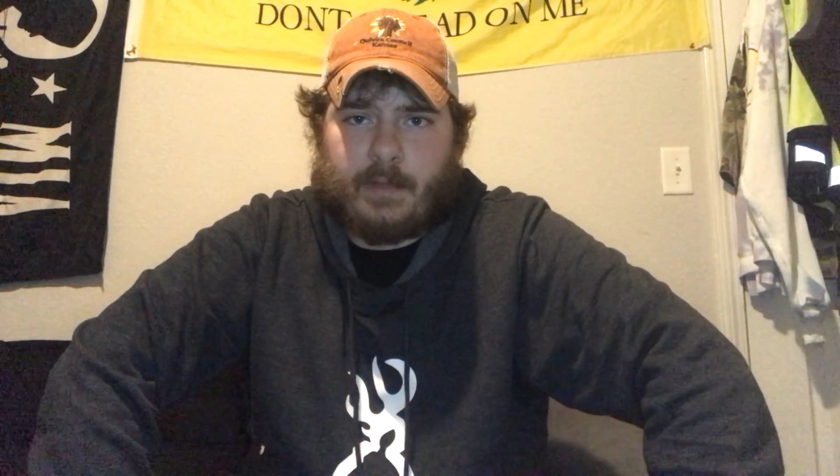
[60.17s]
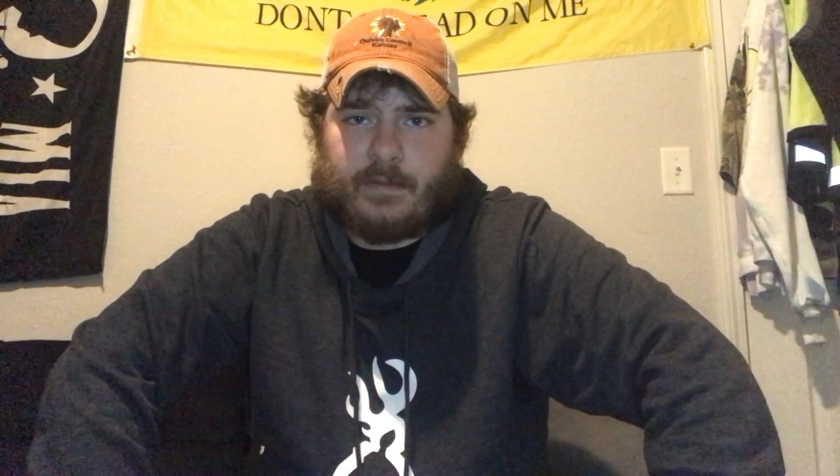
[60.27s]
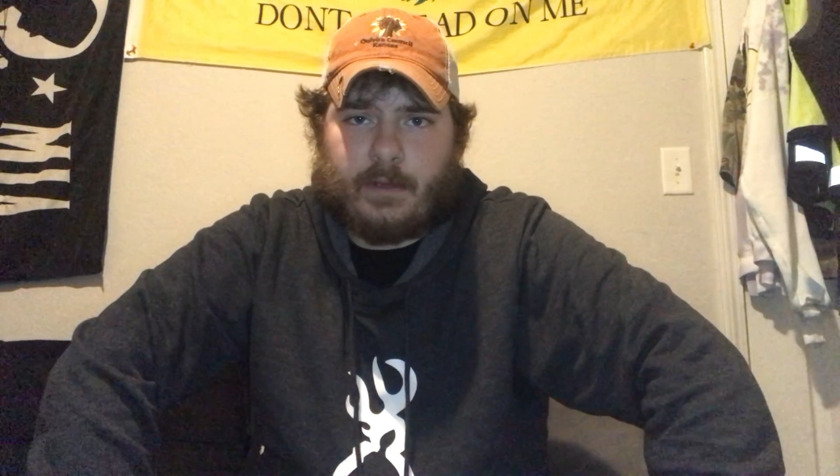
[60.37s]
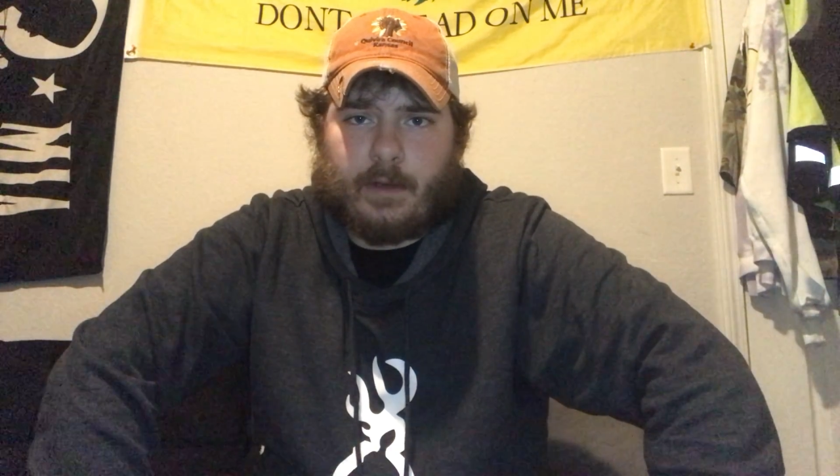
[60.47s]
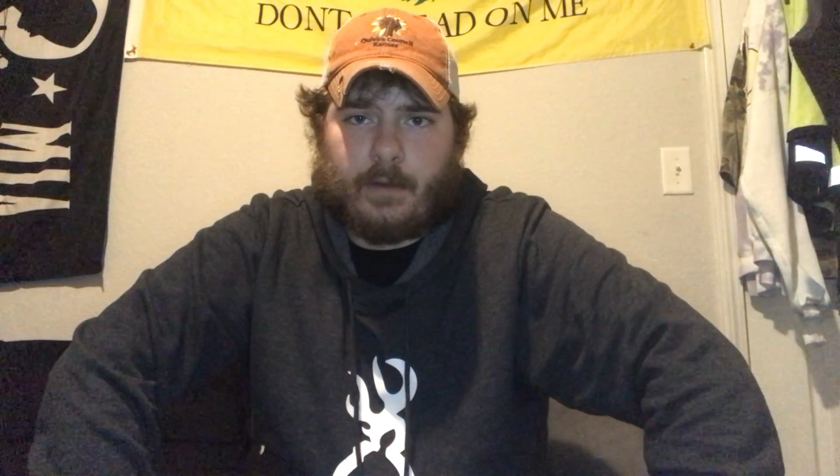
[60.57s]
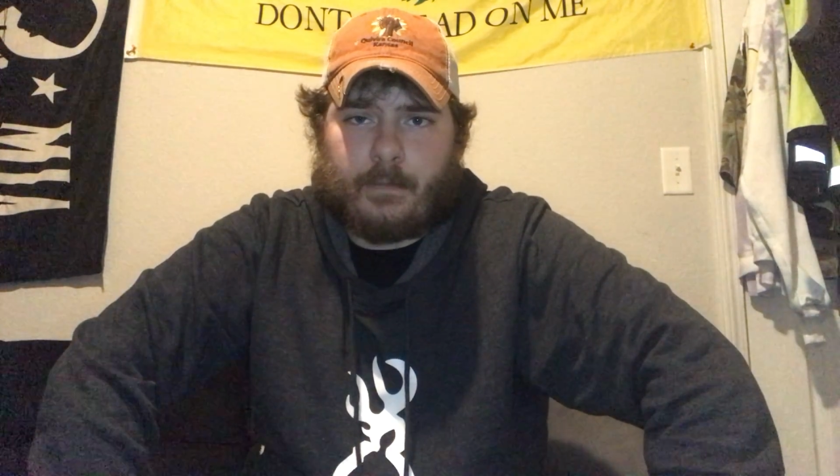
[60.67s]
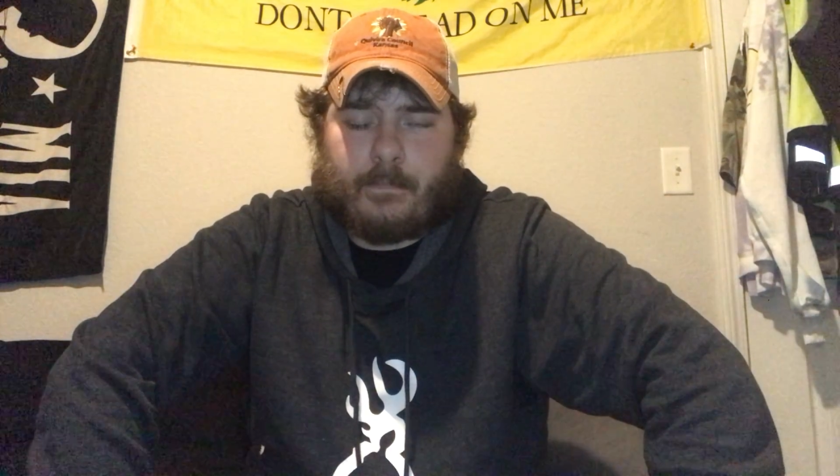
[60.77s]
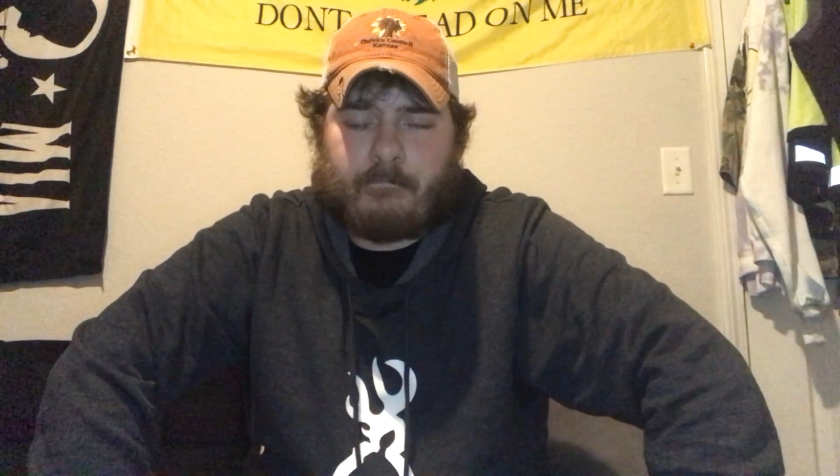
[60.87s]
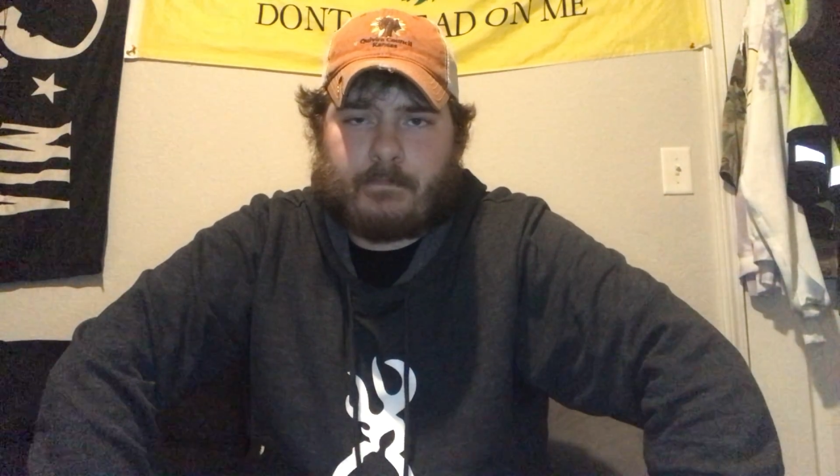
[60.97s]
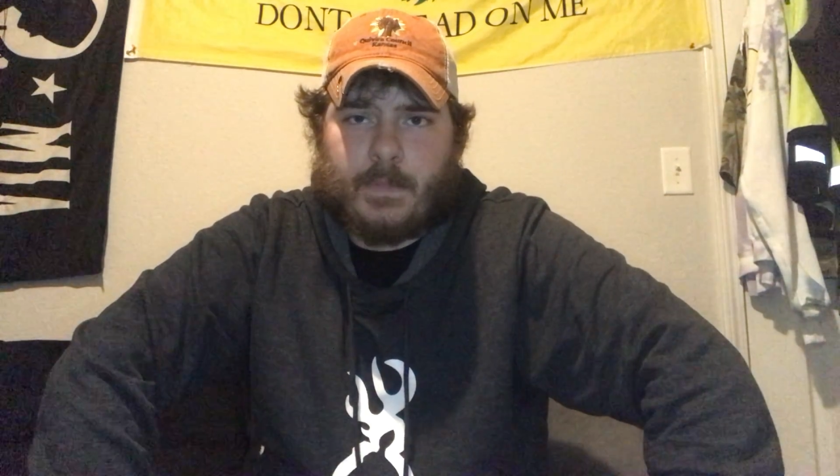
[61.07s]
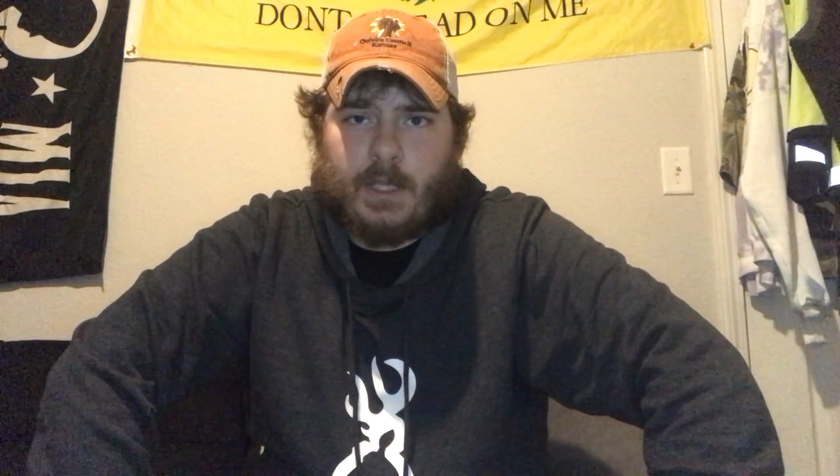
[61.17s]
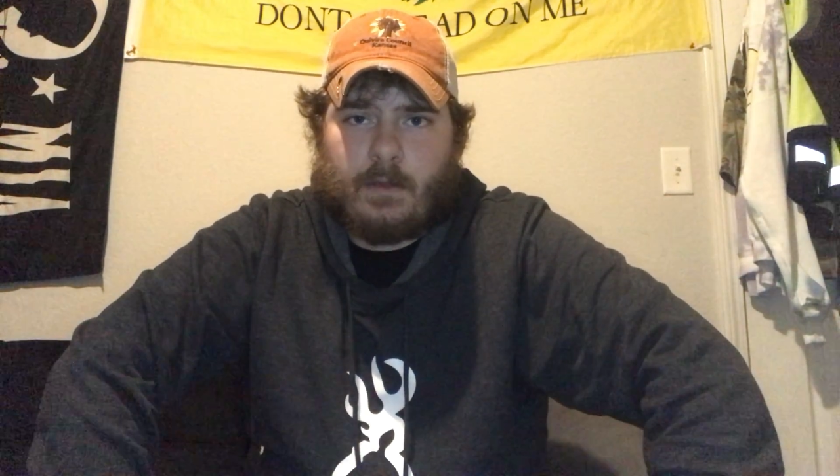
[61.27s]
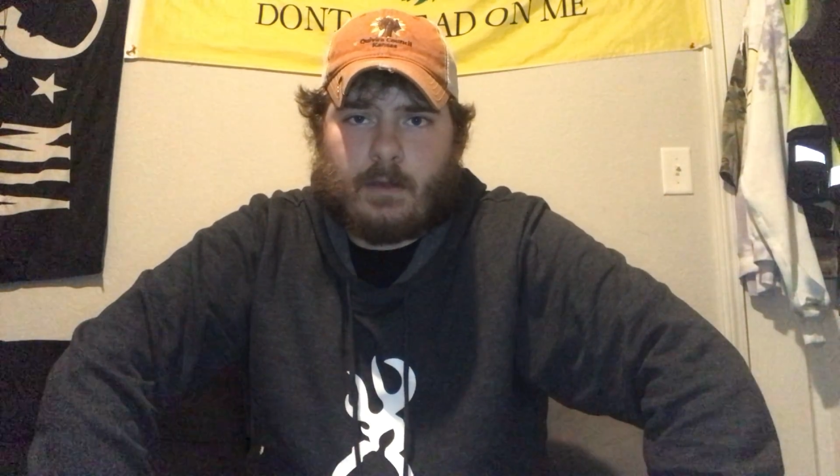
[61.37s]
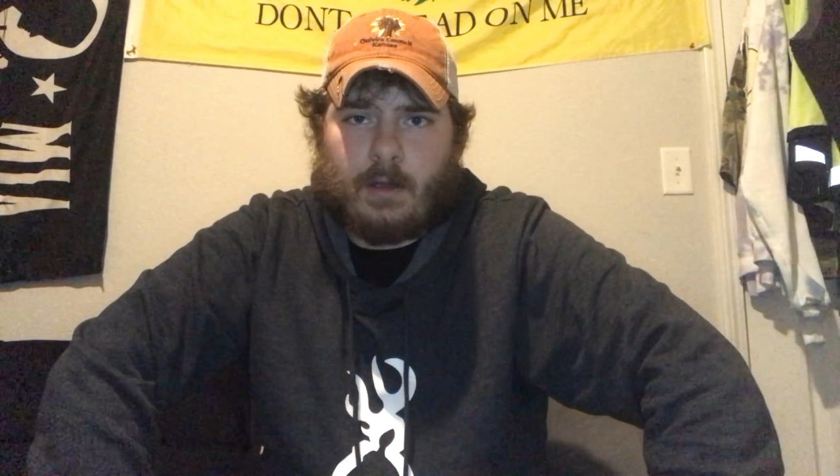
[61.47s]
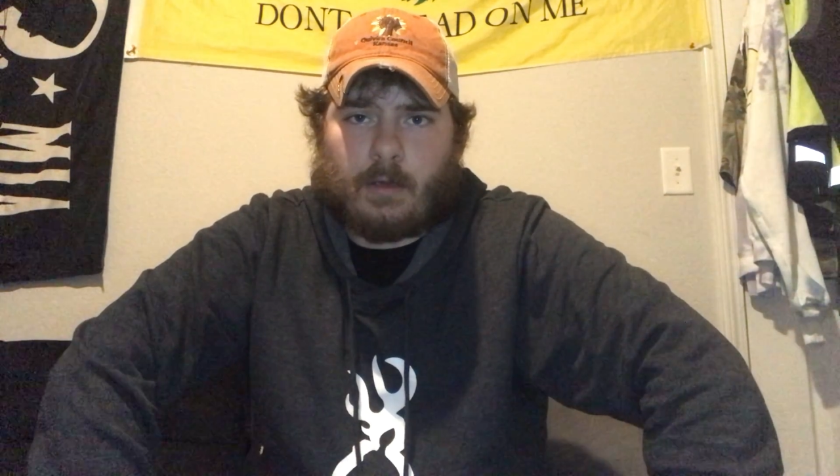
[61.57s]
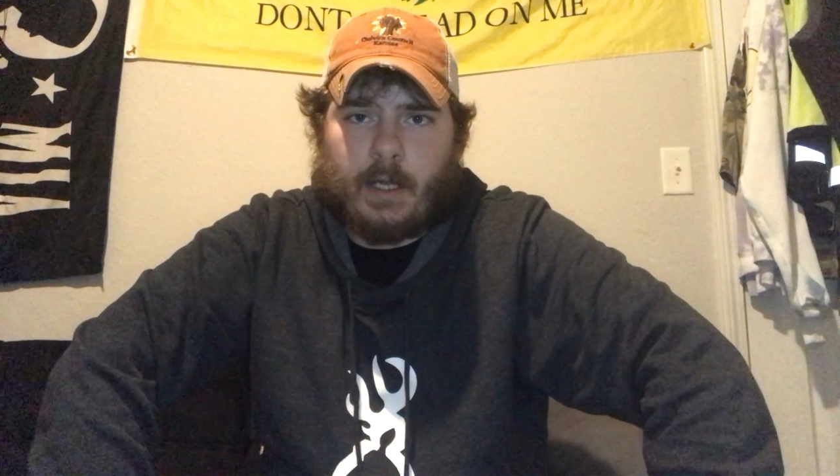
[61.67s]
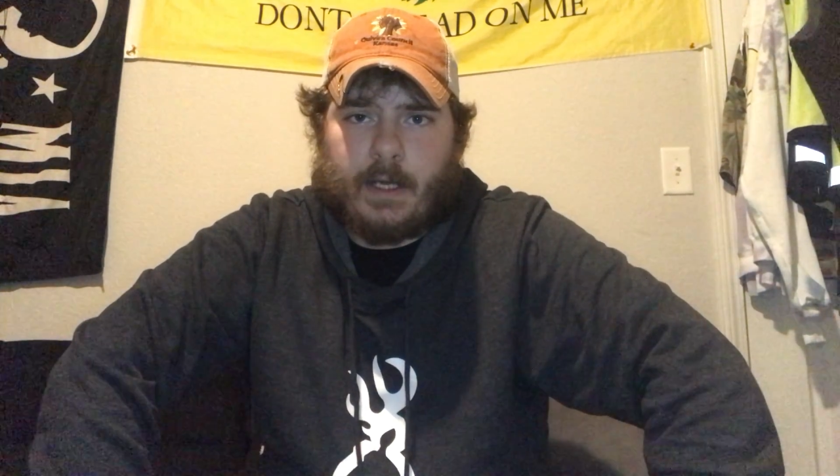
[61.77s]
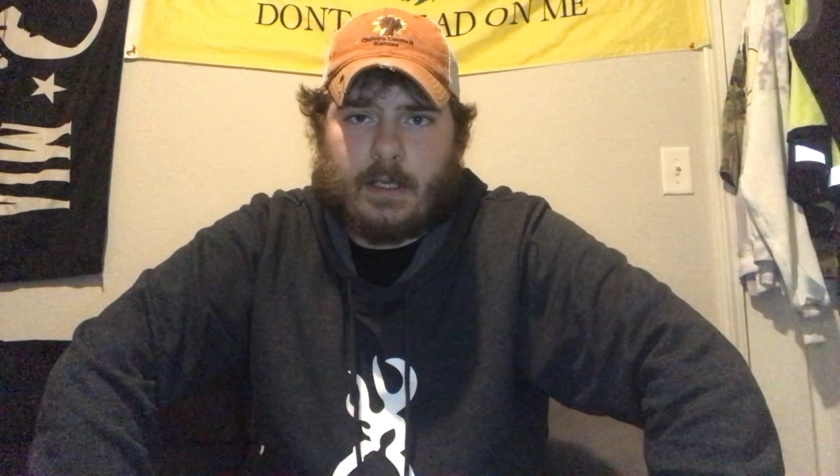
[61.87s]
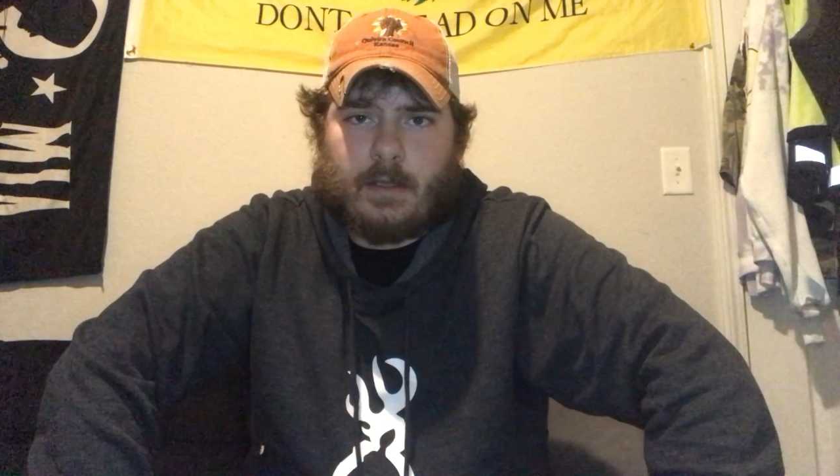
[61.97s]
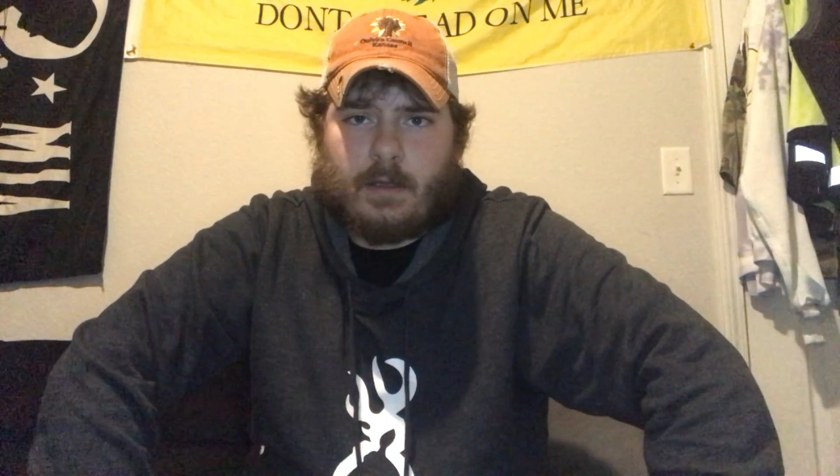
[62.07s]
if you don't
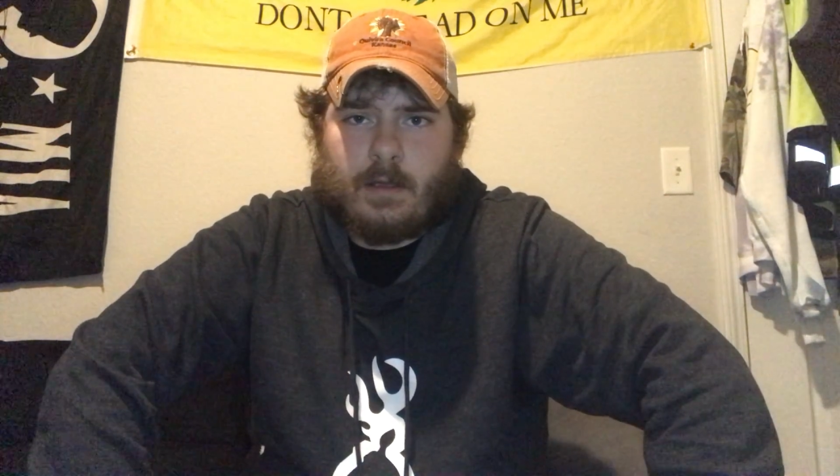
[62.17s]
already.